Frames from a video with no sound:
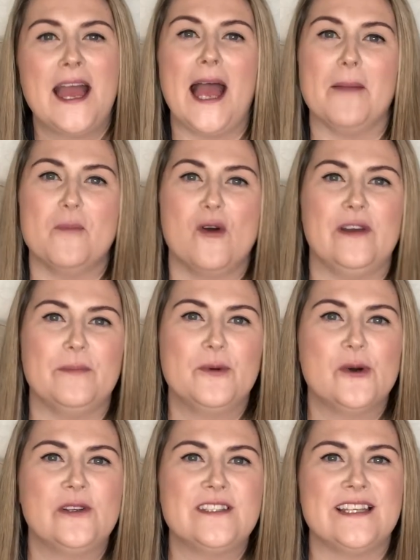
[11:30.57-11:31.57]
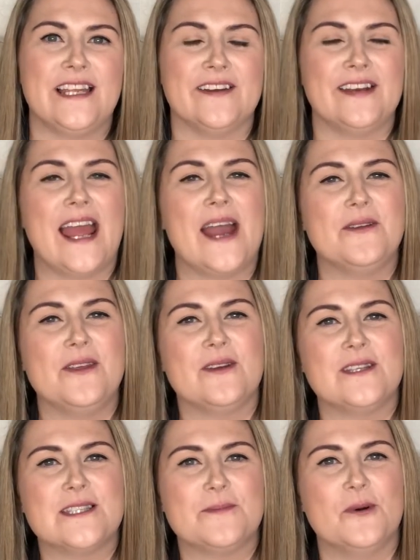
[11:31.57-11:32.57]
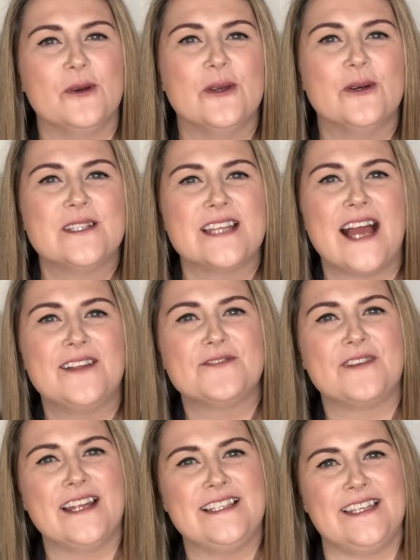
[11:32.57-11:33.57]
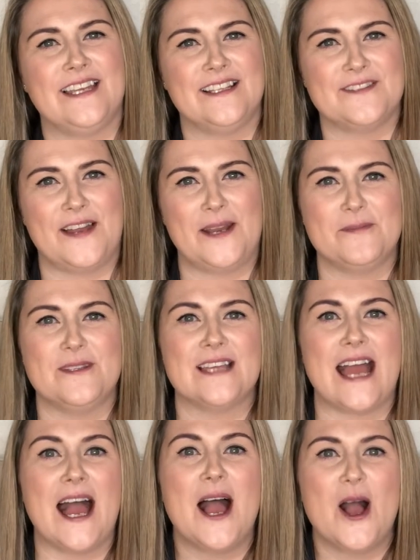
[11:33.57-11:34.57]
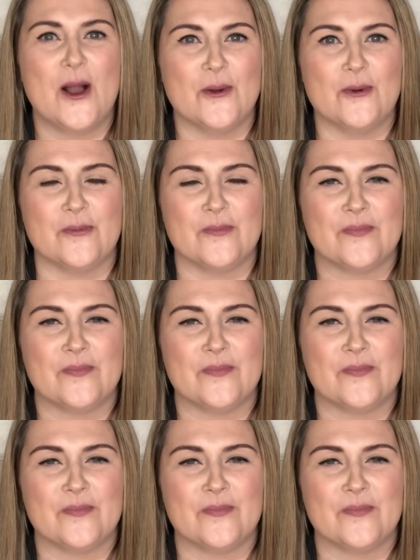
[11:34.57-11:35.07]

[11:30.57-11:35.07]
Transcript: and more importantly on how you can support your child's writing development at home.